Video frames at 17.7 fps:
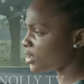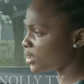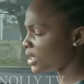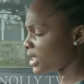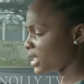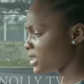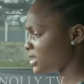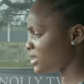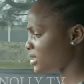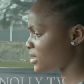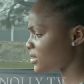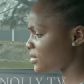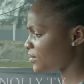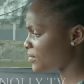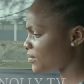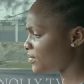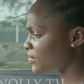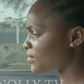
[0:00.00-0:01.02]
Yes.
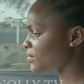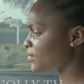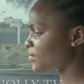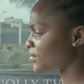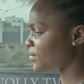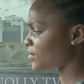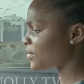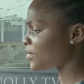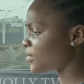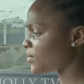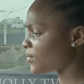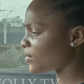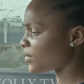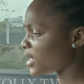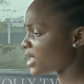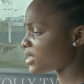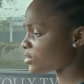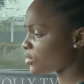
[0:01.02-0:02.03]

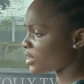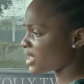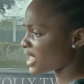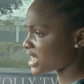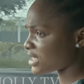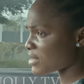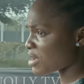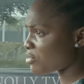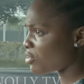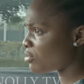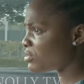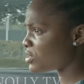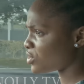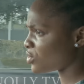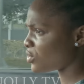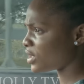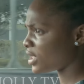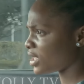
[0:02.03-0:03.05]
As long as my mom
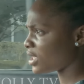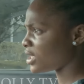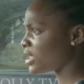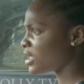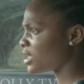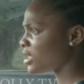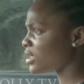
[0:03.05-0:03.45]
is not here.